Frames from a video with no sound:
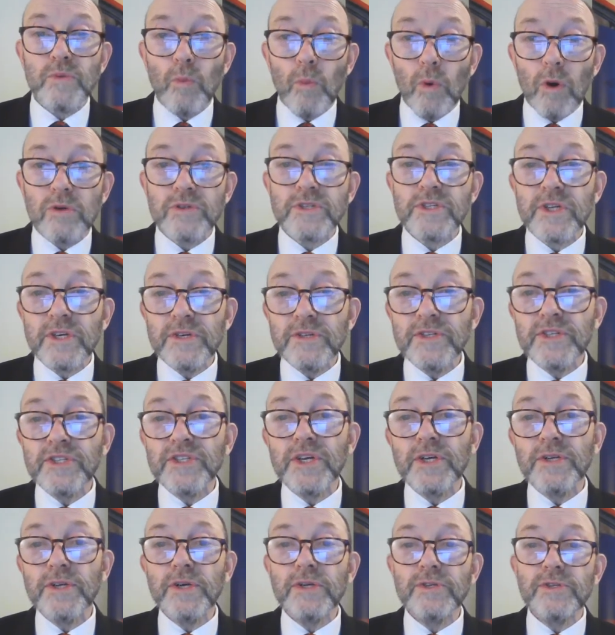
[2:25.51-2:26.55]
was
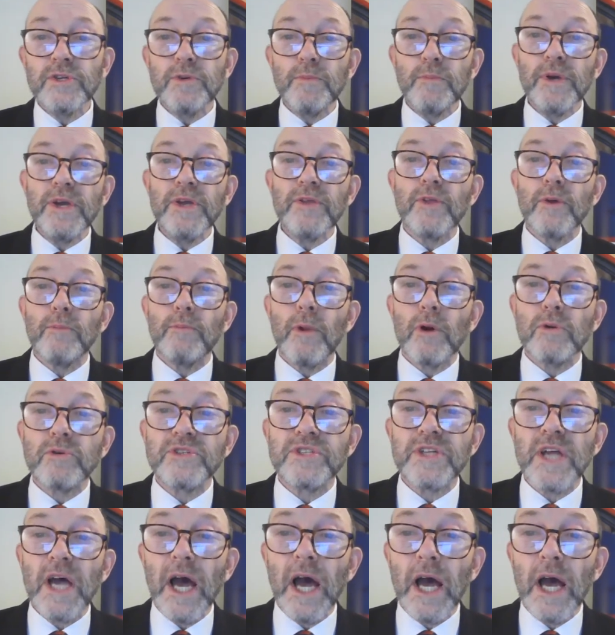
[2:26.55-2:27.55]
considered to be the most